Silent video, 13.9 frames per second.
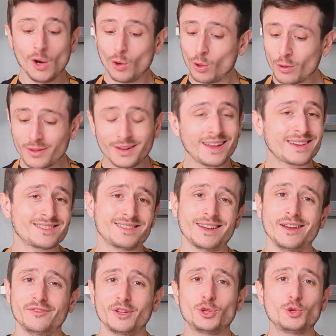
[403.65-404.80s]
or the next
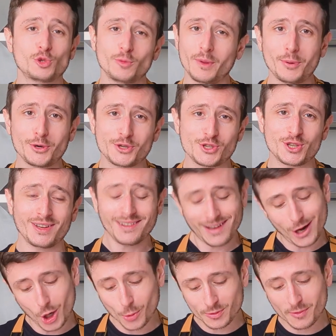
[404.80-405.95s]
knife that you should be purchasing, I
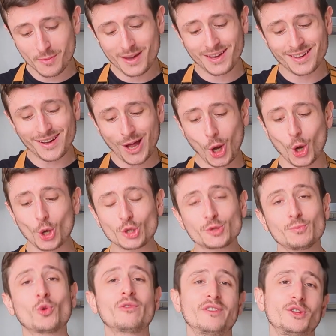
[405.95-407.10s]
hope to be making a lot
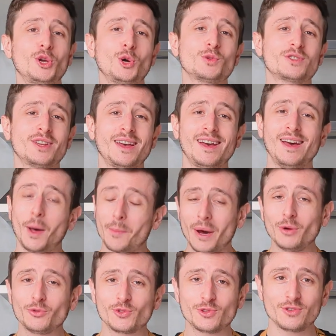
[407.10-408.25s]
more videos
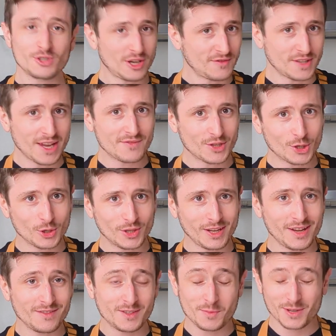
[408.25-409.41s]
about chef's knives and cooking
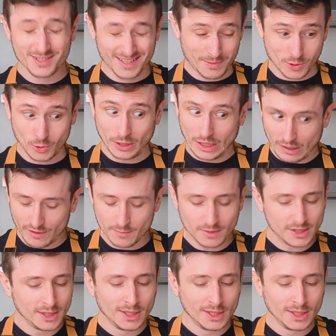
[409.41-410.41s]
knives because I absolutely love them.